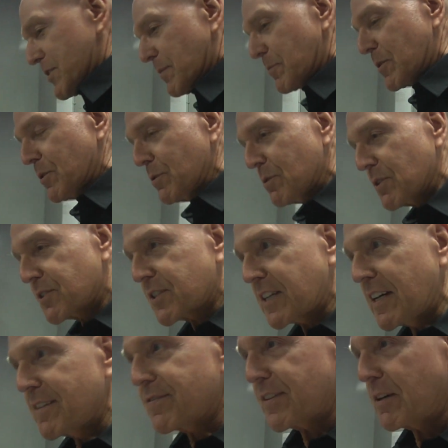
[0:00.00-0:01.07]
some cool
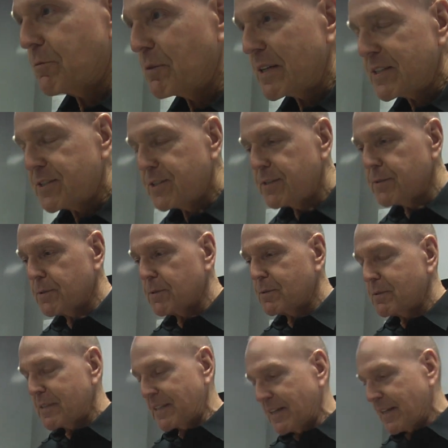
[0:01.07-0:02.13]
stuff that we
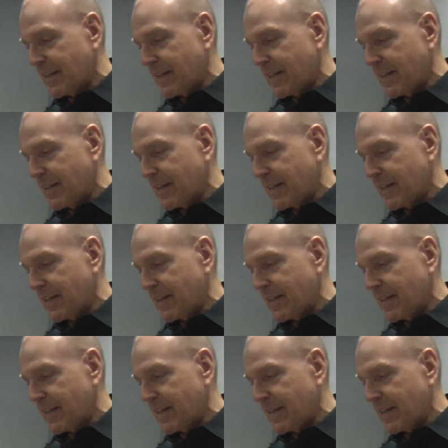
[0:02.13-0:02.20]
do.